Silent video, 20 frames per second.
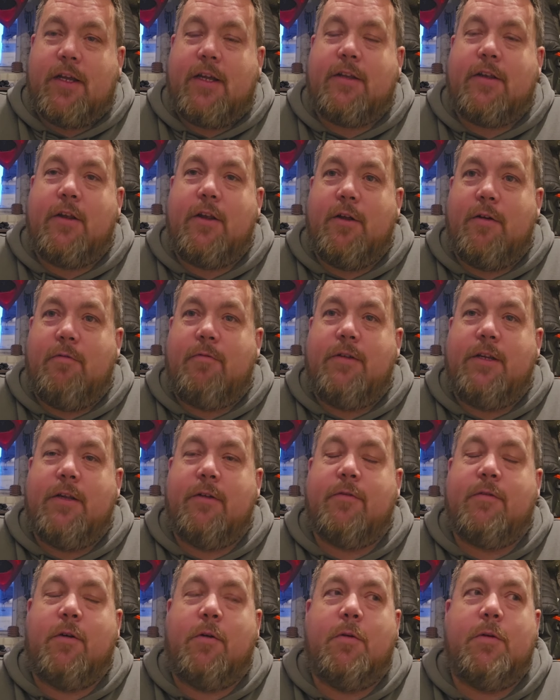I don't know, you
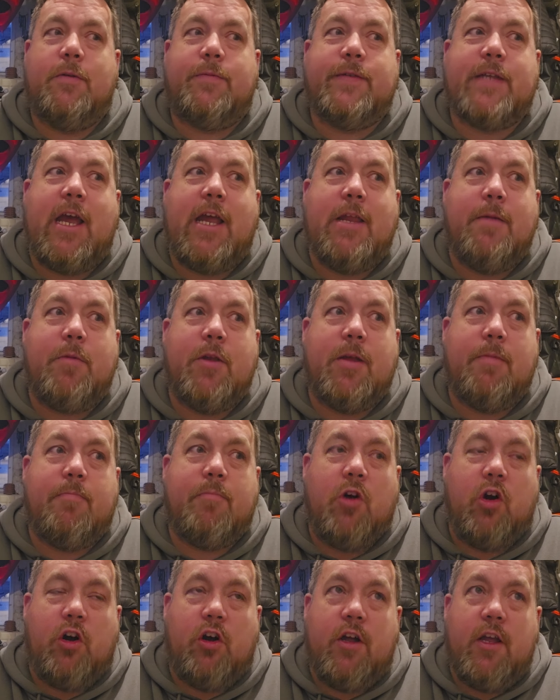know, don't upset anybody,
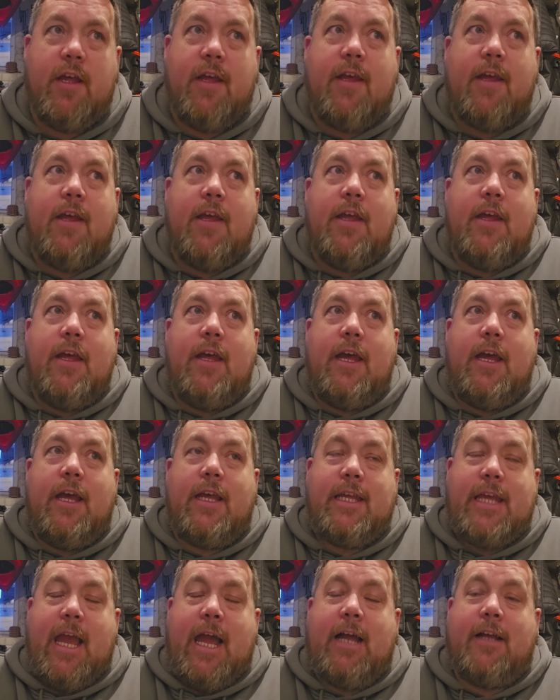but
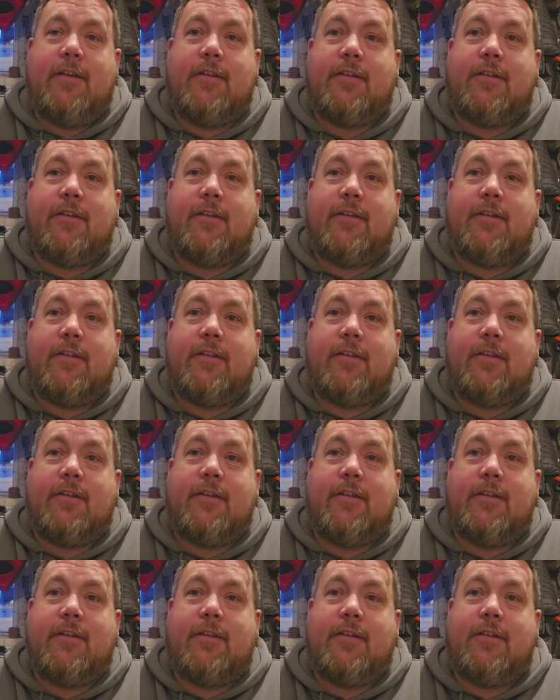uh, yeah.